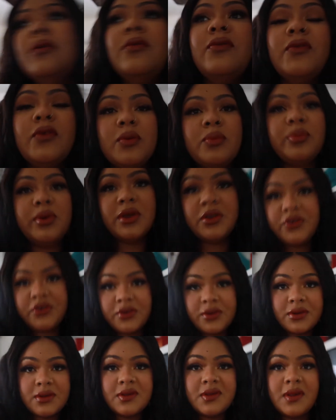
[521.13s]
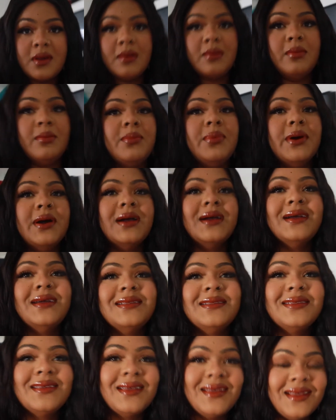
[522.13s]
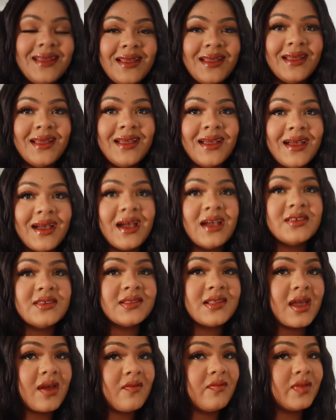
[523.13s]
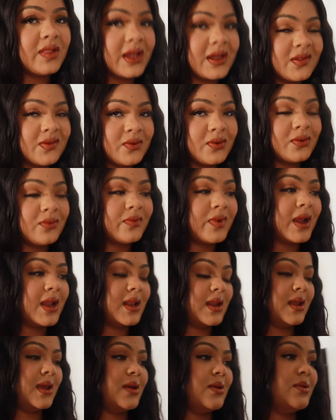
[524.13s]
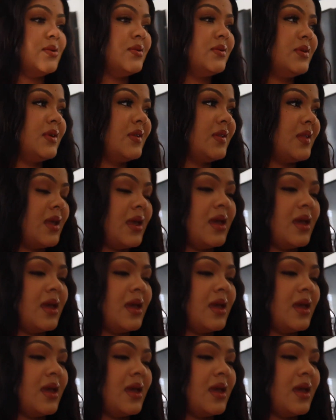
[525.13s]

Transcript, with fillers: for pictures, but I just have flats on right now. Just a